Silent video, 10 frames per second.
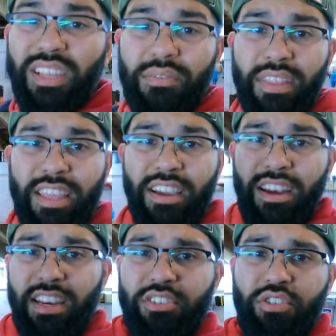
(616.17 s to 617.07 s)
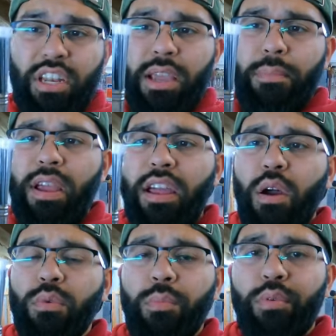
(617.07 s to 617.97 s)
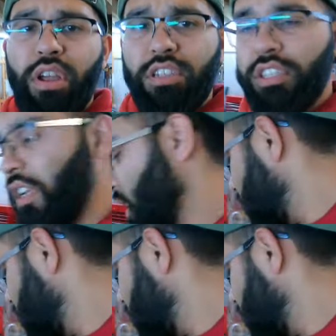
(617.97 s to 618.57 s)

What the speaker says: It's over there. You got to literally apply it on with a brush